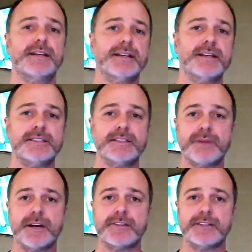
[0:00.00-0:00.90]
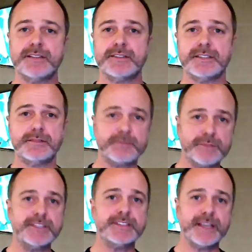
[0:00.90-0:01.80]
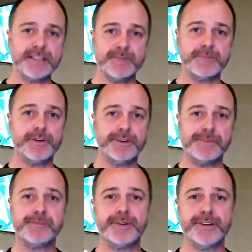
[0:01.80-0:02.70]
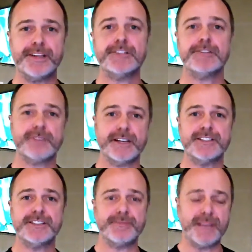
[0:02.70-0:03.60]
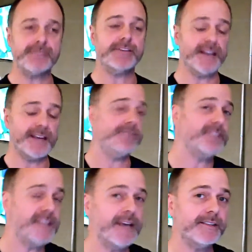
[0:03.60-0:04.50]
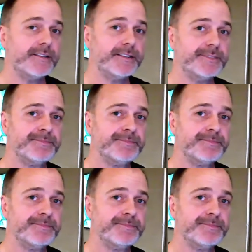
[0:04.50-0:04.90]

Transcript: as this micro-salon system switches out the employer-employee to the relationship that of a landlord-tenant.